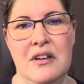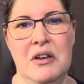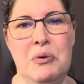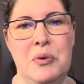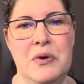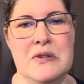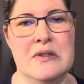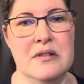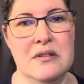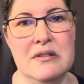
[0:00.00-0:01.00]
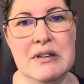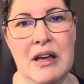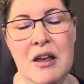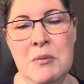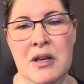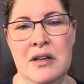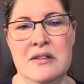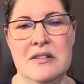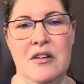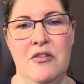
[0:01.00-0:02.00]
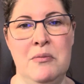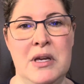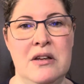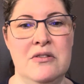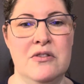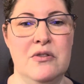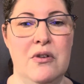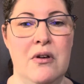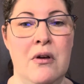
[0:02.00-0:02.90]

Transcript: It was 10 minutes of me just